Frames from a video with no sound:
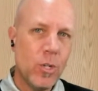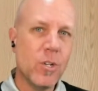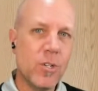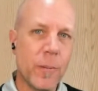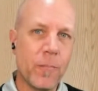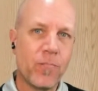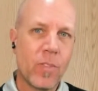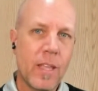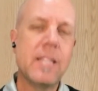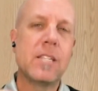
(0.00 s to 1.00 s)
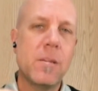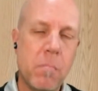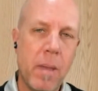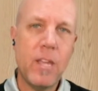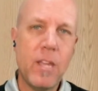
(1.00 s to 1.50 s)
you to do is to
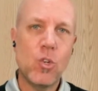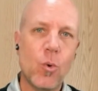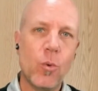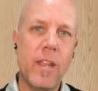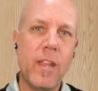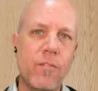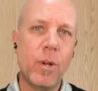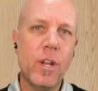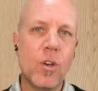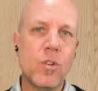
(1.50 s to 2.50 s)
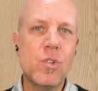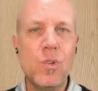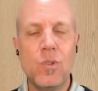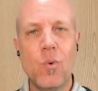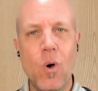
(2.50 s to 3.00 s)
make sure that everybody knows
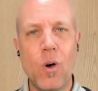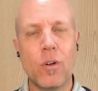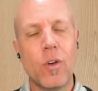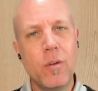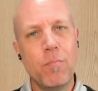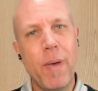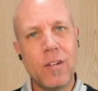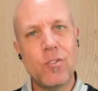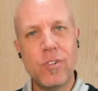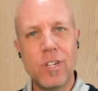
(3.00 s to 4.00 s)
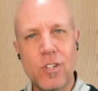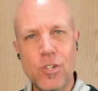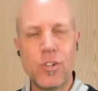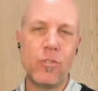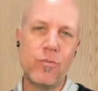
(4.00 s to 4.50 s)
who you are, going back to
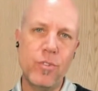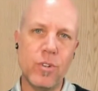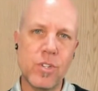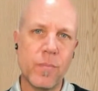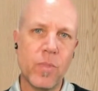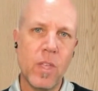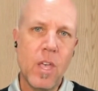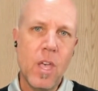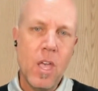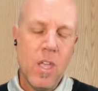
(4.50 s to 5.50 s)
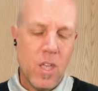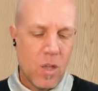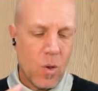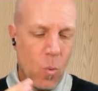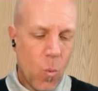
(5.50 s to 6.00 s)
traditional roots.
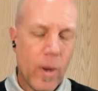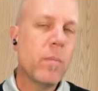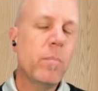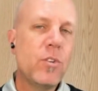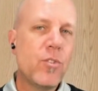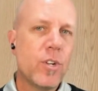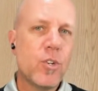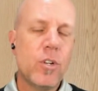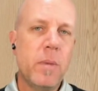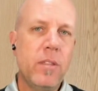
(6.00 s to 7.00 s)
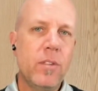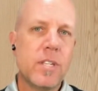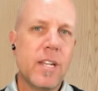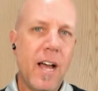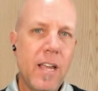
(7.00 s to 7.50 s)
One of the big traditional methods
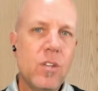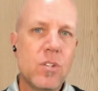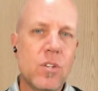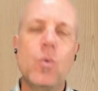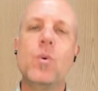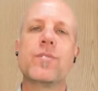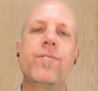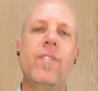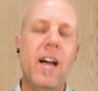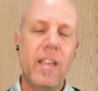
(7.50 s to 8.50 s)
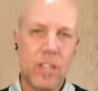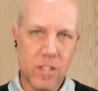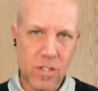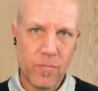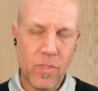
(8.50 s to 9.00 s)
that I used to do was
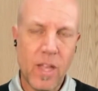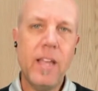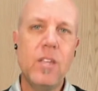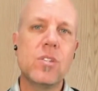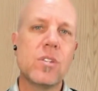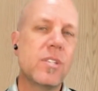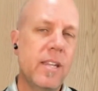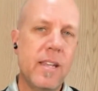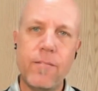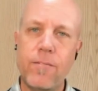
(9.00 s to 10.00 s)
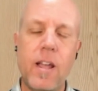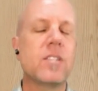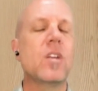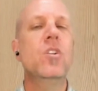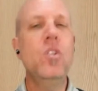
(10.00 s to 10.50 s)
flyers. I used to send out
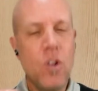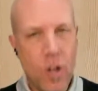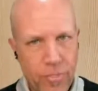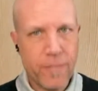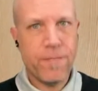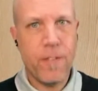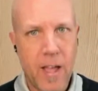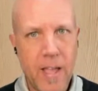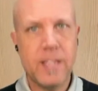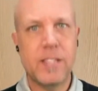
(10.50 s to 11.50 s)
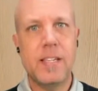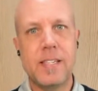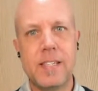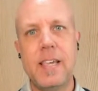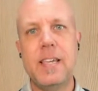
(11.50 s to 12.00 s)
flyers, not the flyers that
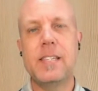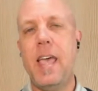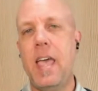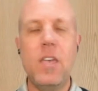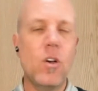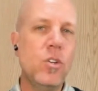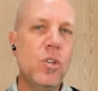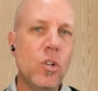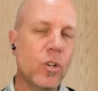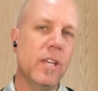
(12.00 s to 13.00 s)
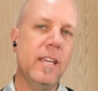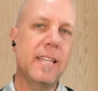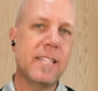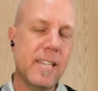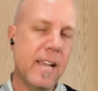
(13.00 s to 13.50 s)
says, hey, are you looking
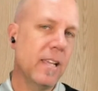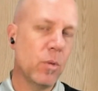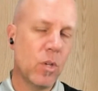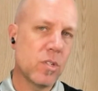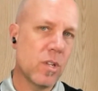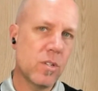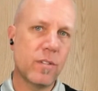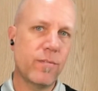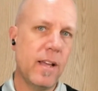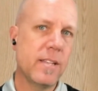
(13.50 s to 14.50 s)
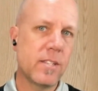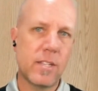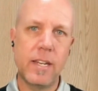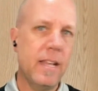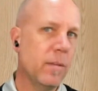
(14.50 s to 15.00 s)
at selling? Because those are the flyers that's
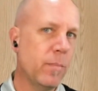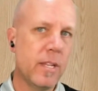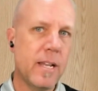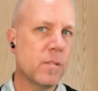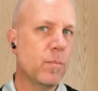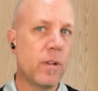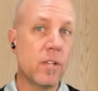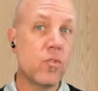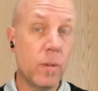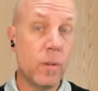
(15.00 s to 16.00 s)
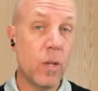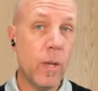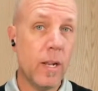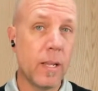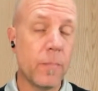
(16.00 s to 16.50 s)
going to end up in the dustbin extremely
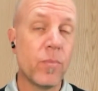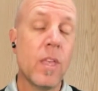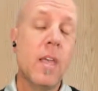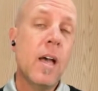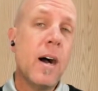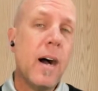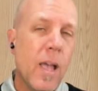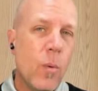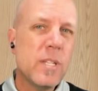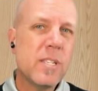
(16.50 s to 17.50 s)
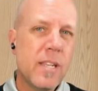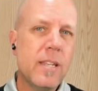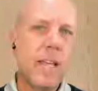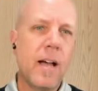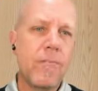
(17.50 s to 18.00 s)
quickly. I would
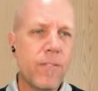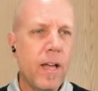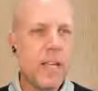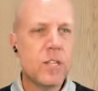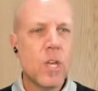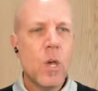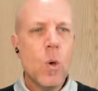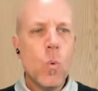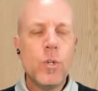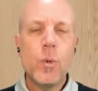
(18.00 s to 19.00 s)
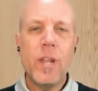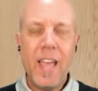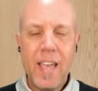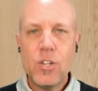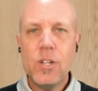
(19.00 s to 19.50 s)
send out flyers which would
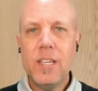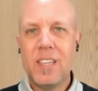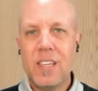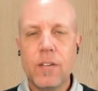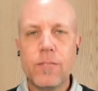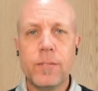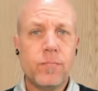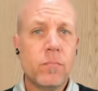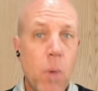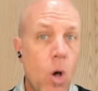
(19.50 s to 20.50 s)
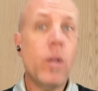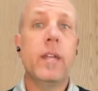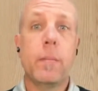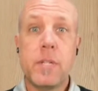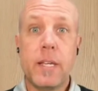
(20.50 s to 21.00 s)
actually give market
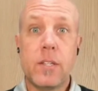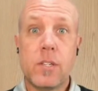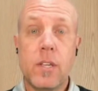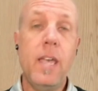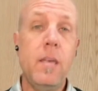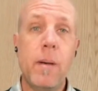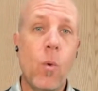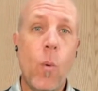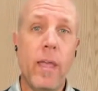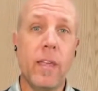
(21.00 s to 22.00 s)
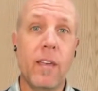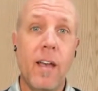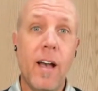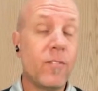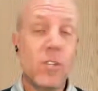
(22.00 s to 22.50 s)
updates. Hey, by the way,
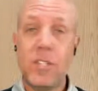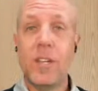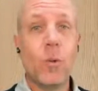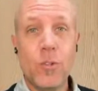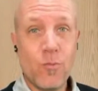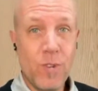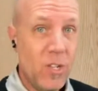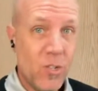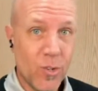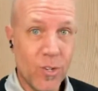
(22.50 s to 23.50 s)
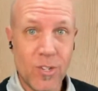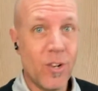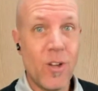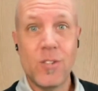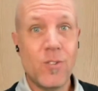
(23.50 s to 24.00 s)
I've just done all this research in the
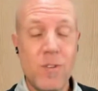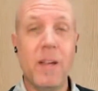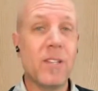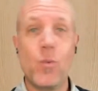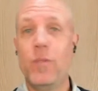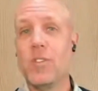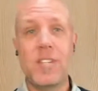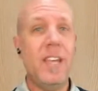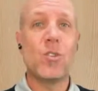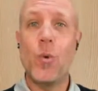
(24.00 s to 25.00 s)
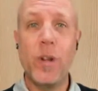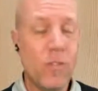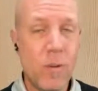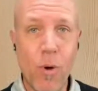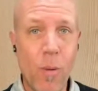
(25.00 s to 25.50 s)
last 3 months. We've just had
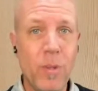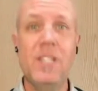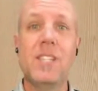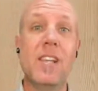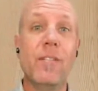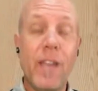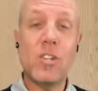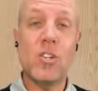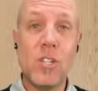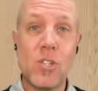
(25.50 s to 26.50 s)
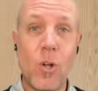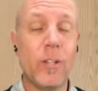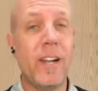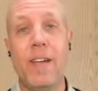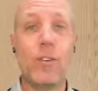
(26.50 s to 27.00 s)
23 properties that have actually
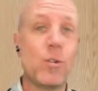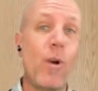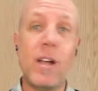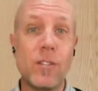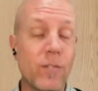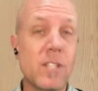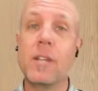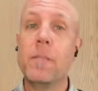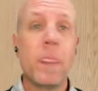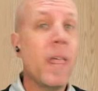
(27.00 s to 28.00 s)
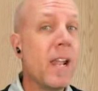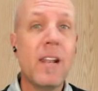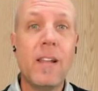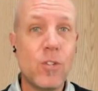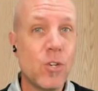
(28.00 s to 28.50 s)
sold at an average price of this, and I'd
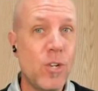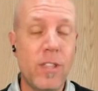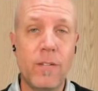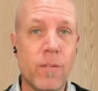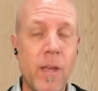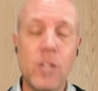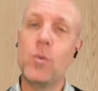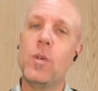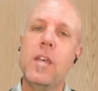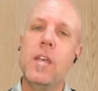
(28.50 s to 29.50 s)
love to share that information.